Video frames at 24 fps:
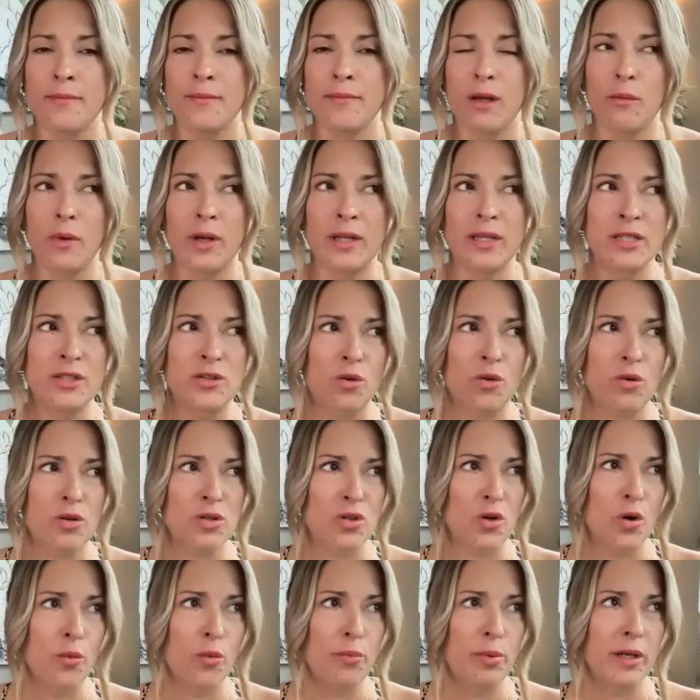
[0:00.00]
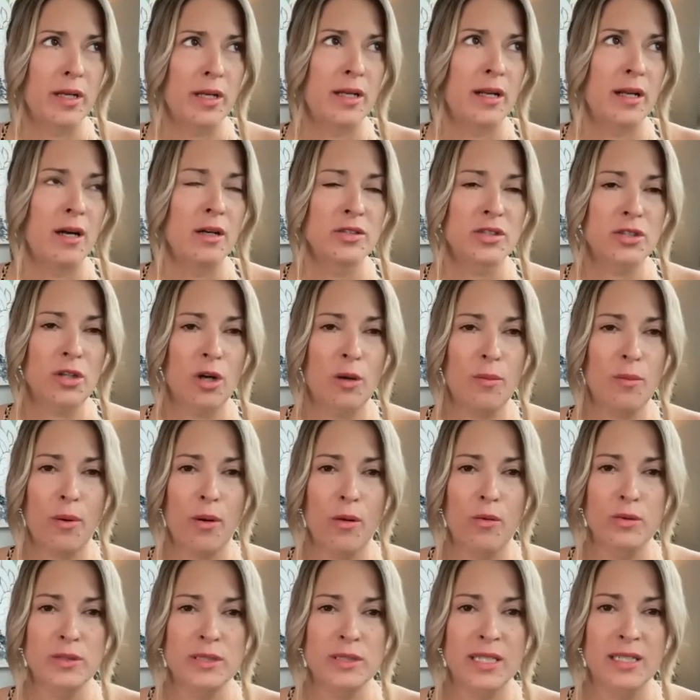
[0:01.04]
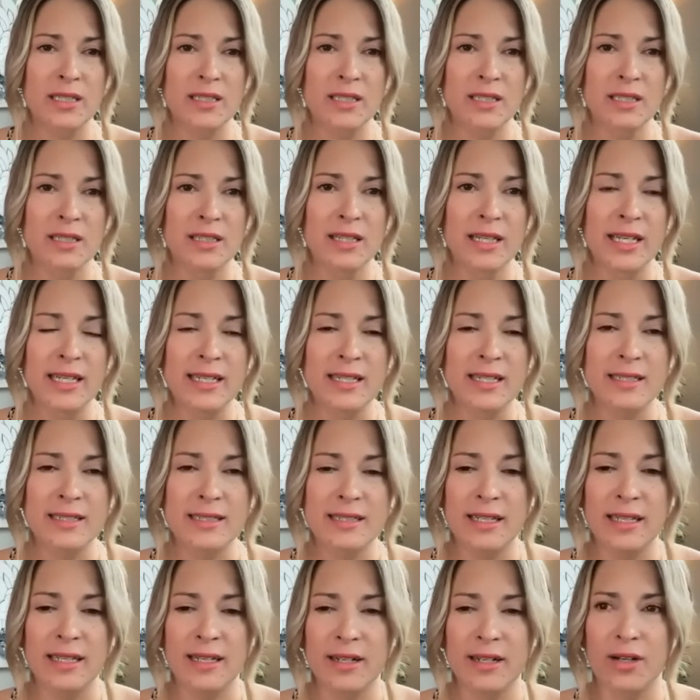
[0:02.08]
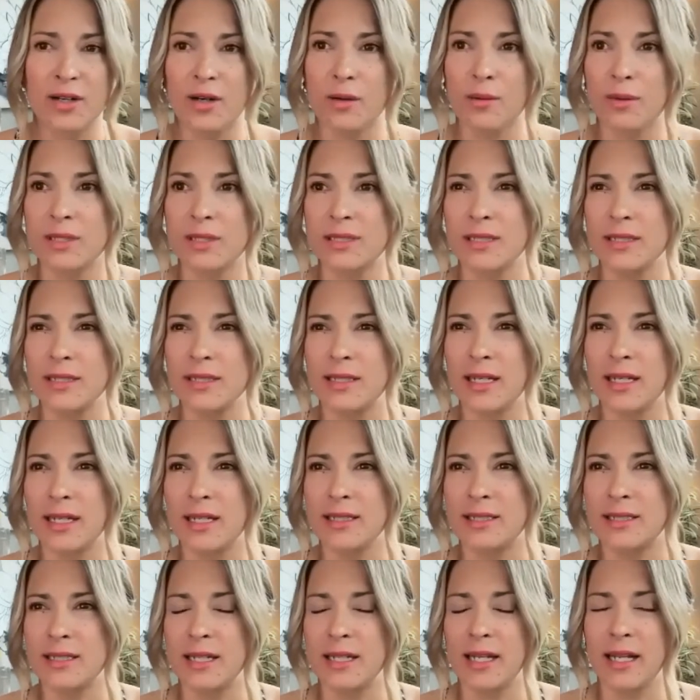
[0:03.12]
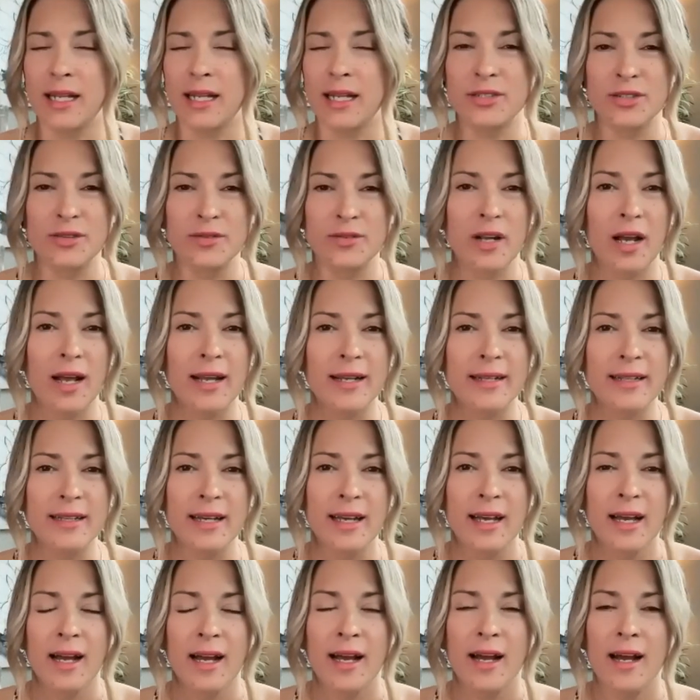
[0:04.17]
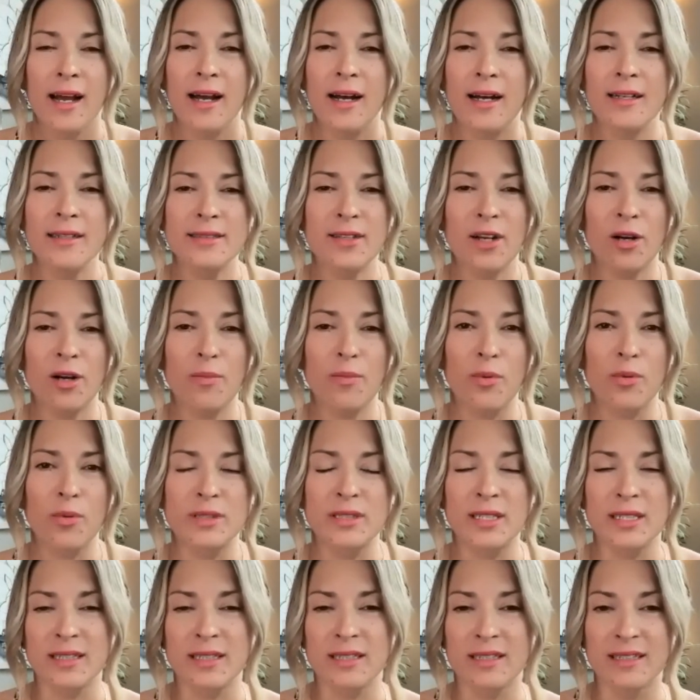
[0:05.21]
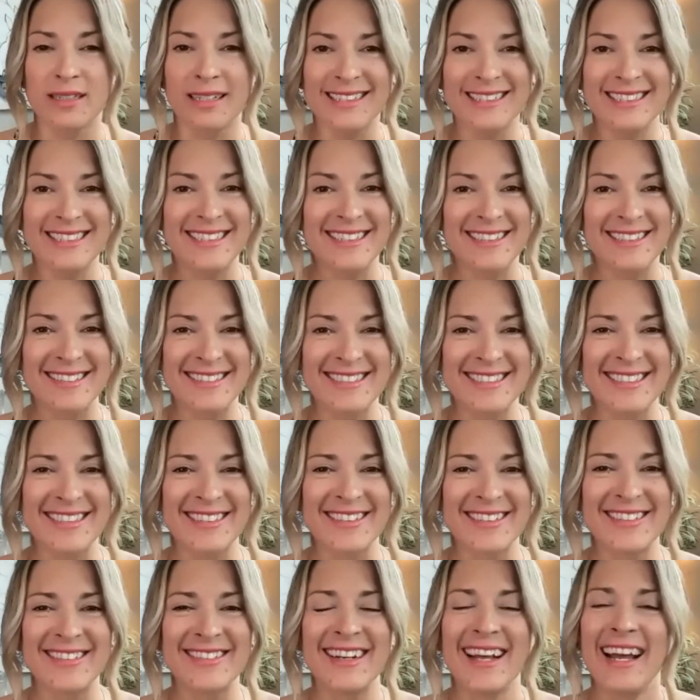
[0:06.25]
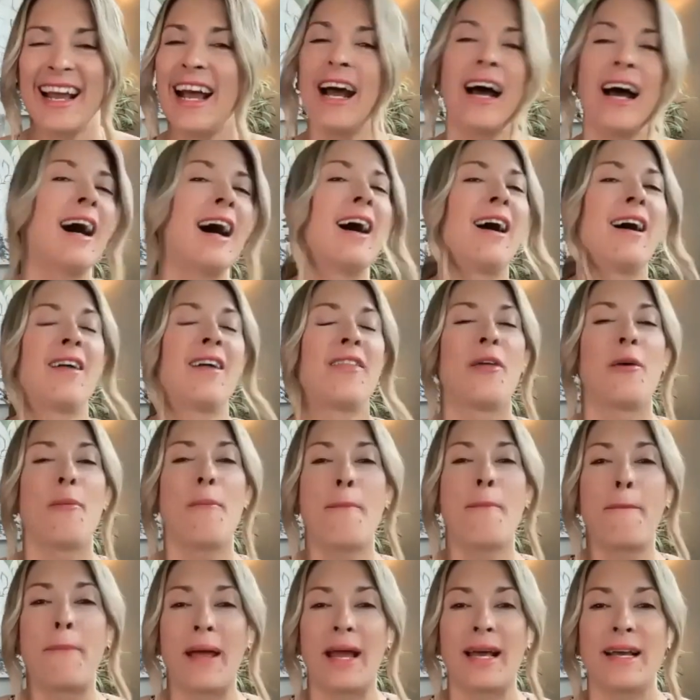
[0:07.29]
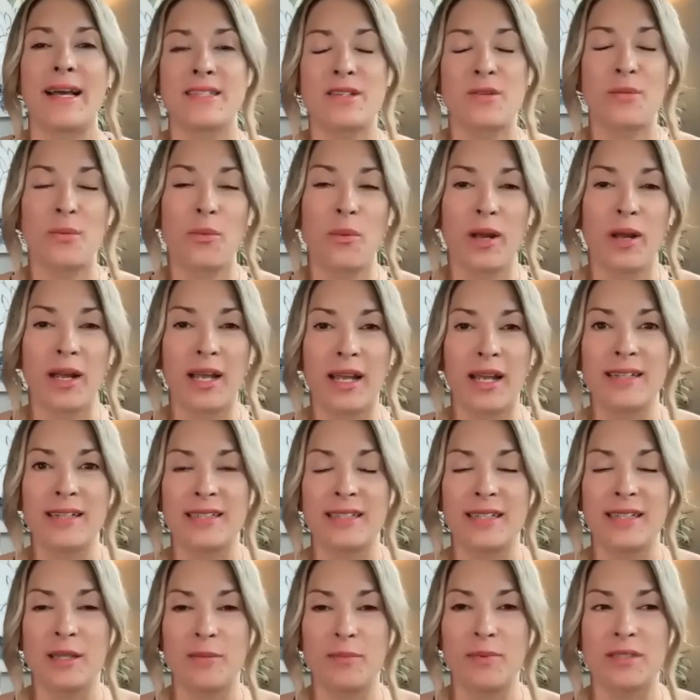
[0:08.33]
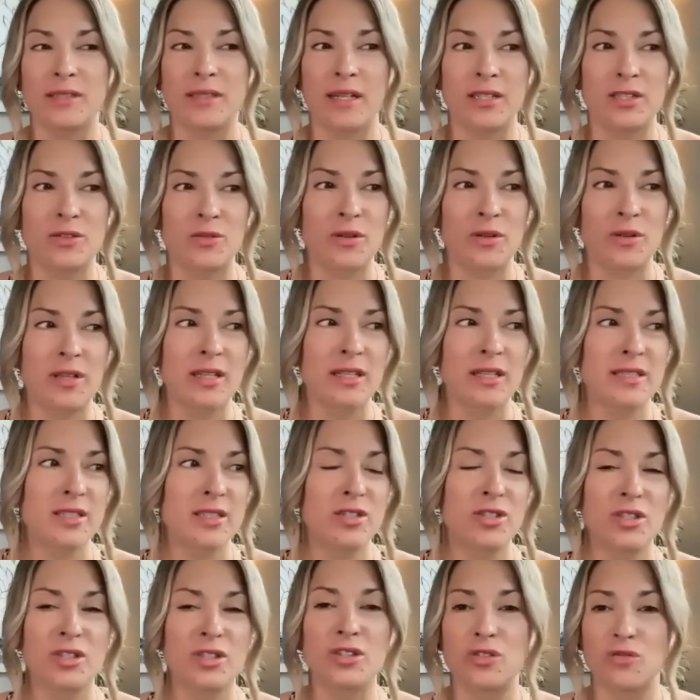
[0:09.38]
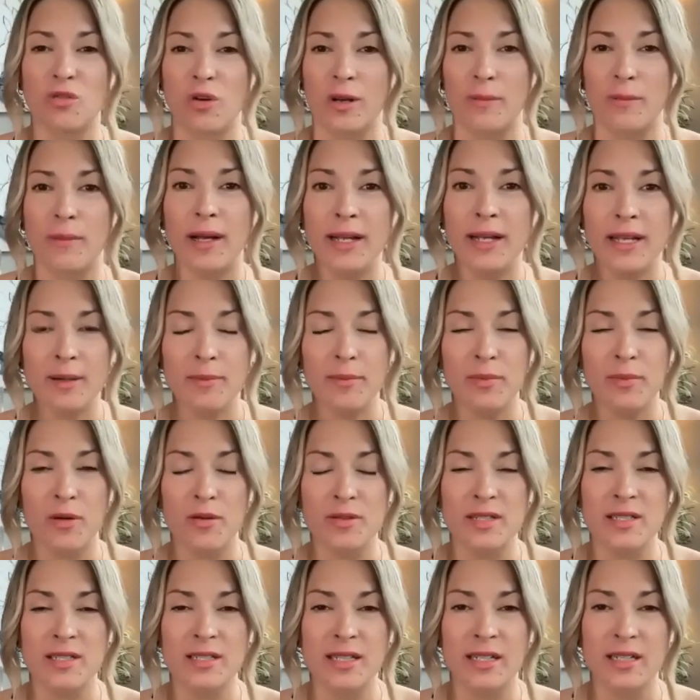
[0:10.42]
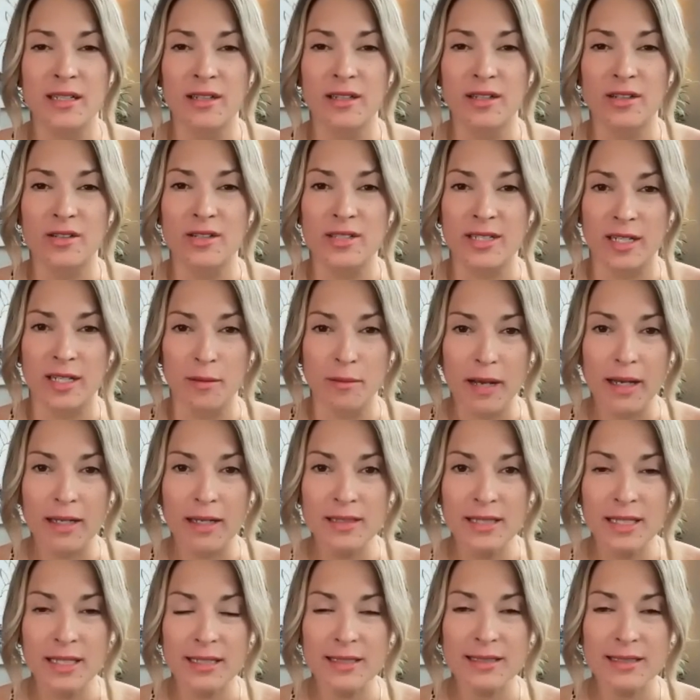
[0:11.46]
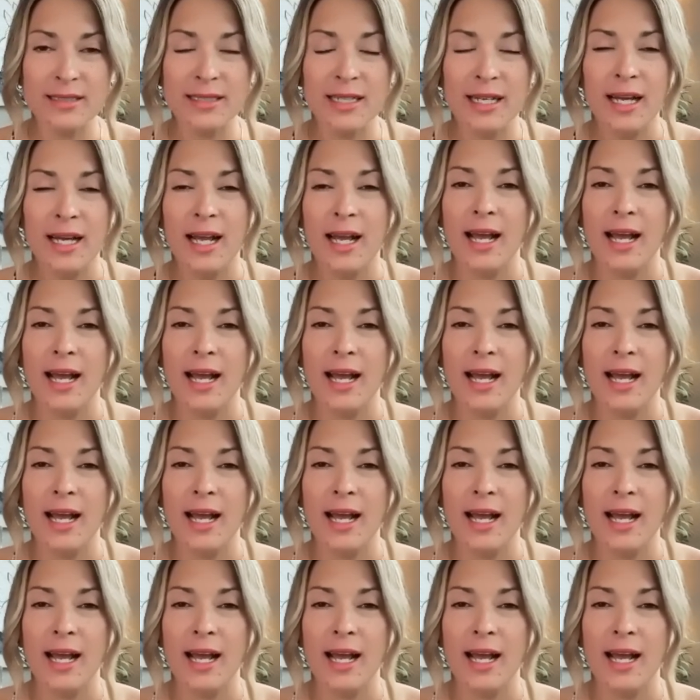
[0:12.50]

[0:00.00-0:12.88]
When the doors open, I'll start posting the links here. What's the date today? June 9th. I'll start posting the links here soon. The best way to keep in touch with this is just join my Hypnosis Healers email list.